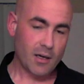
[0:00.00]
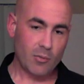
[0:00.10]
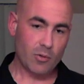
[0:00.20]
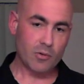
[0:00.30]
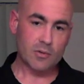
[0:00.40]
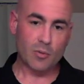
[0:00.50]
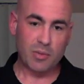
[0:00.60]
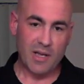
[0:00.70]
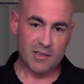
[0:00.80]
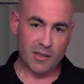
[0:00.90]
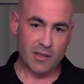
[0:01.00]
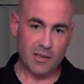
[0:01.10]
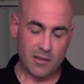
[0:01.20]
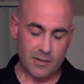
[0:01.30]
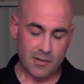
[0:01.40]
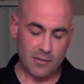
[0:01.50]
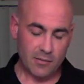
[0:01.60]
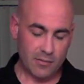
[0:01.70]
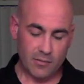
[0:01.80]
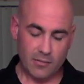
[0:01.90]
one of those little plastic thingies,
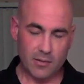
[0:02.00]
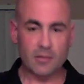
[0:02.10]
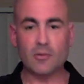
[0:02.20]
this little